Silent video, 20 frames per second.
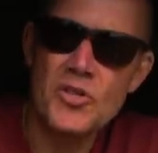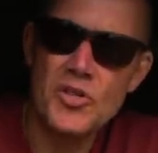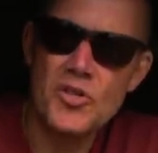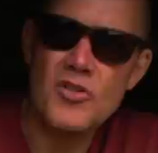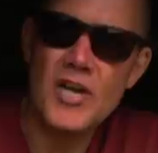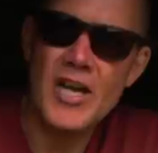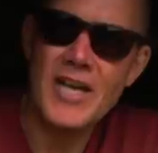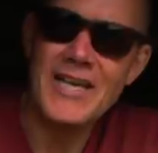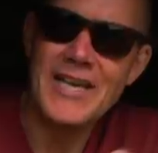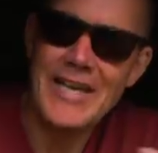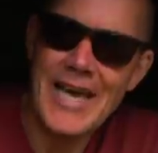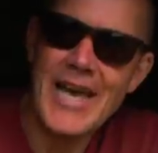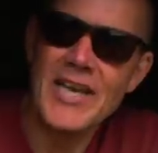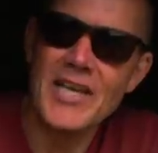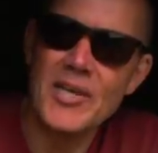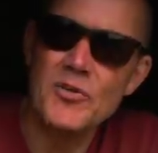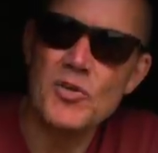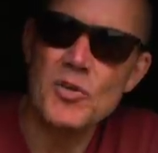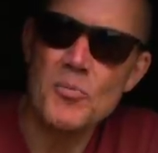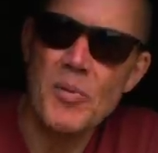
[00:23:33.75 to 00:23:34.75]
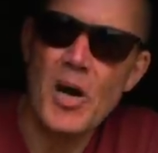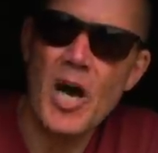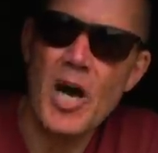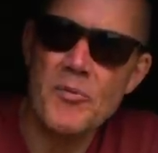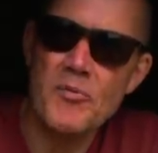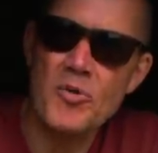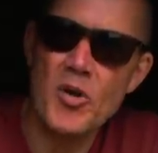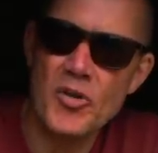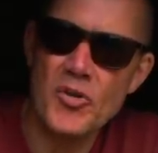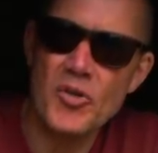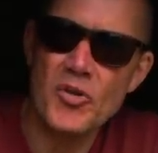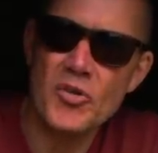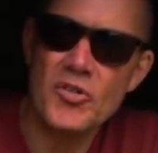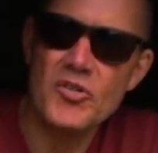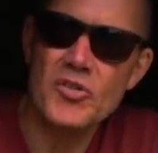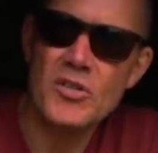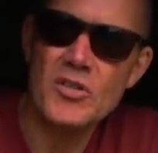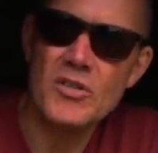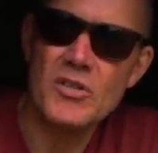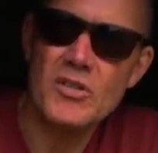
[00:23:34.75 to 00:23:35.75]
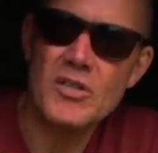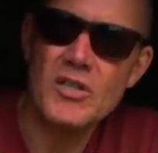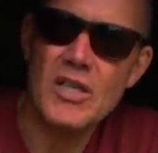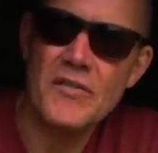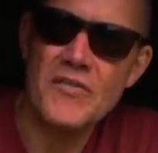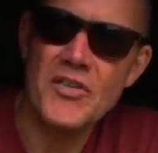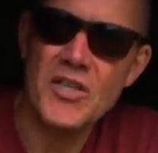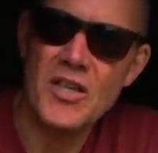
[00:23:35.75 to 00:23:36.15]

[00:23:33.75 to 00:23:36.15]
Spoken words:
to try and get you to buy product, if